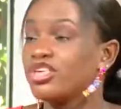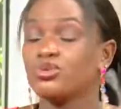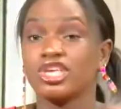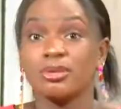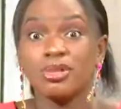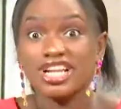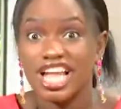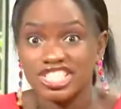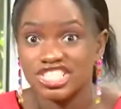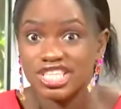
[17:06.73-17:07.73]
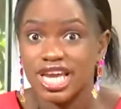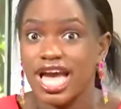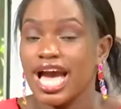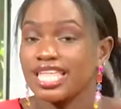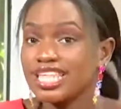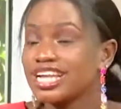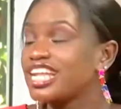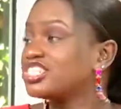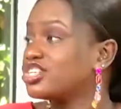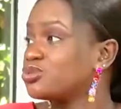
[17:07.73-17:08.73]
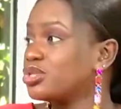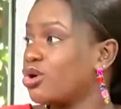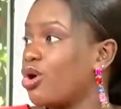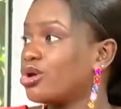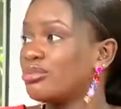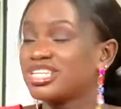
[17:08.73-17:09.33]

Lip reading: You keep clashing, and the clashes will go on.